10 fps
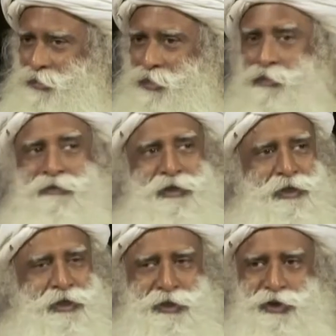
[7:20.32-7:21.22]
Living
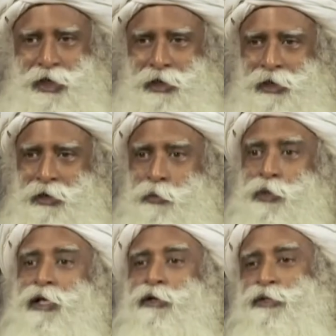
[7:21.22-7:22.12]
in nature
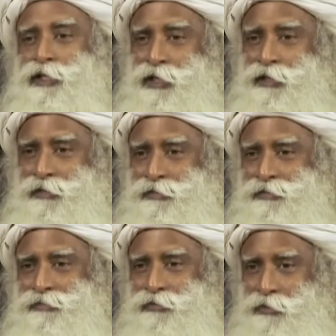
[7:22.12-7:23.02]
without skin
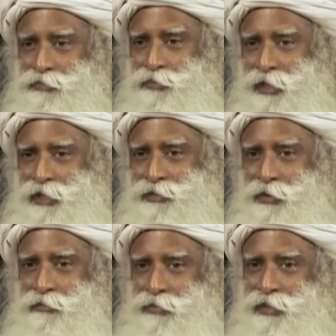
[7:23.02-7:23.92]
for a few days
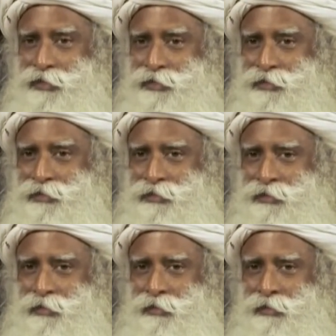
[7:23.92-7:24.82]
or weeks,
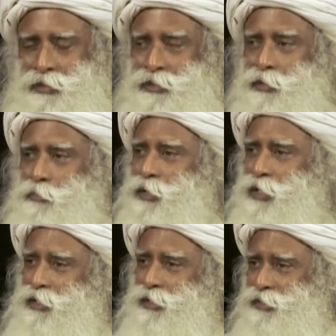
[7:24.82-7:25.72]
it's a
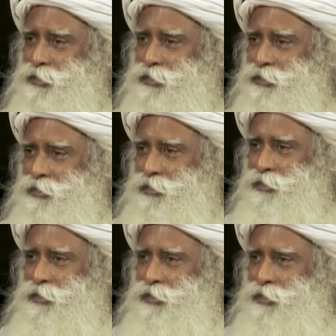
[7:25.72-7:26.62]
big risk.
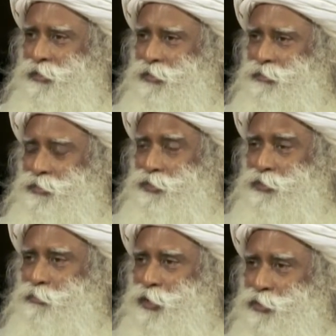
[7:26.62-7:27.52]

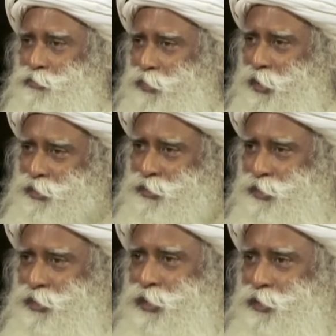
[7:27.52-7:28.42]
Just a bunch of ants
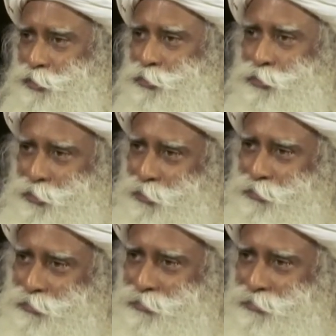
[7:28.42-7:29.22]
can get you, you know.